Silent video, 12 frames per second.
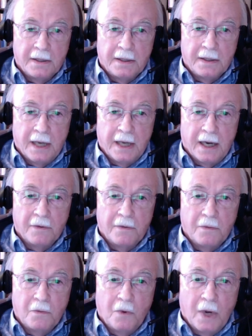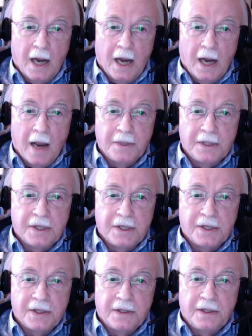Now, what
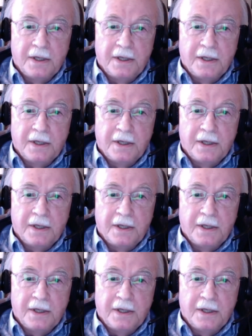happens